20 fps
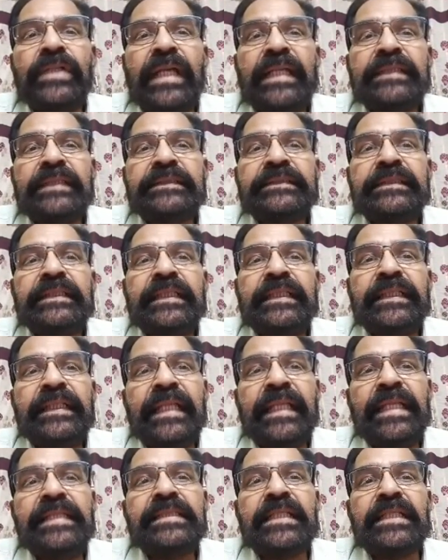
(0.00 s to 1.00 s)
as
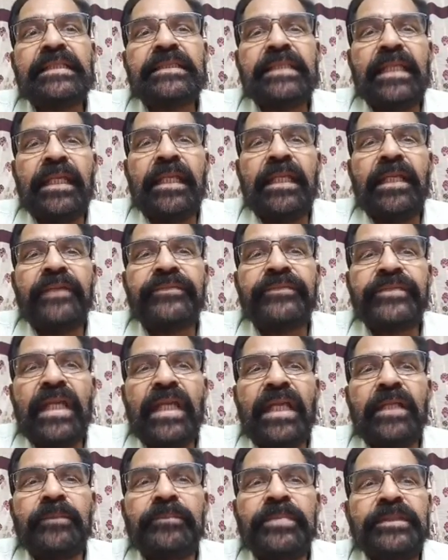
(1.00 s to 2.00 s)
dangerous area of
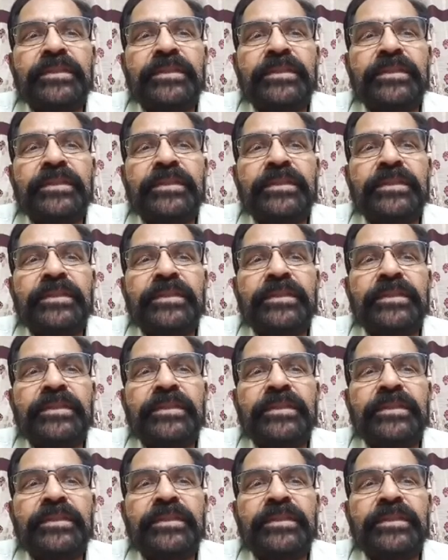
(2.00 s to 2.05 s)
scalp.